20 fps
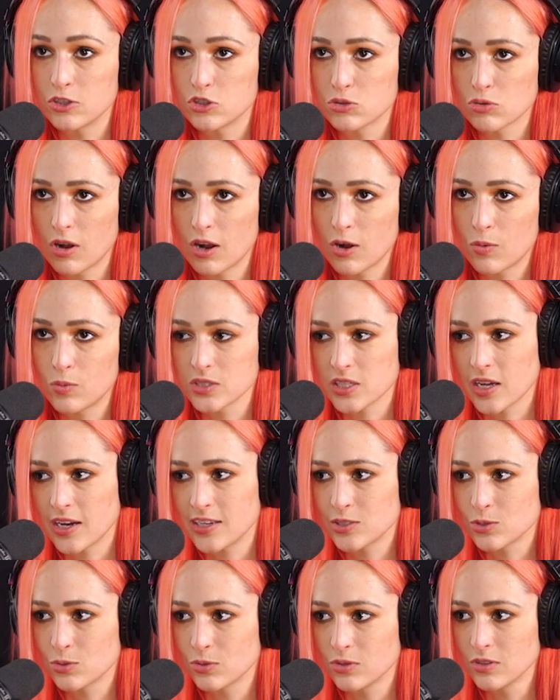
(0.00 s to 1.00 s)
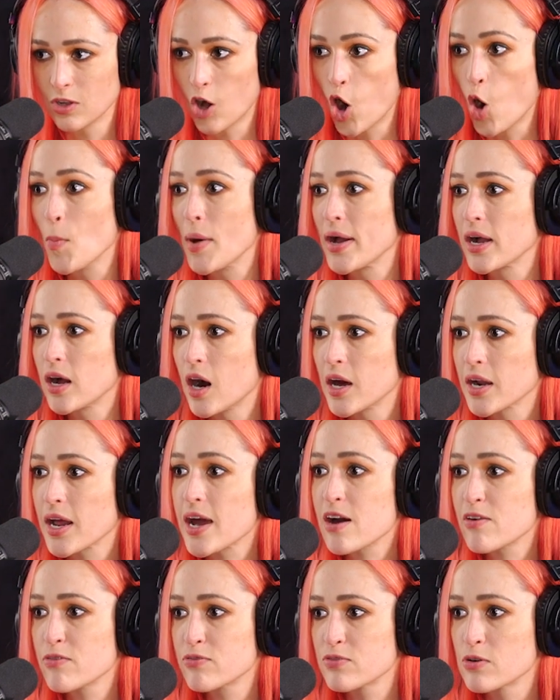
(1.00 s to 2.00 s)
drunk was high school. Oh my God, I
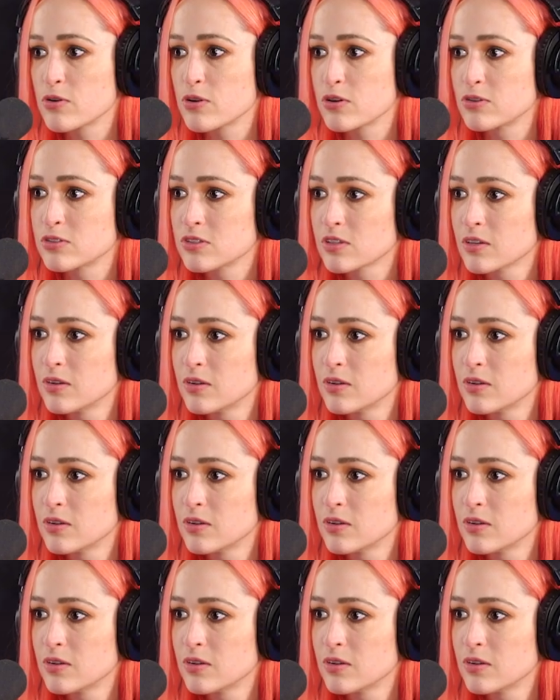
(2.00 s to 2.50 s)
have photos.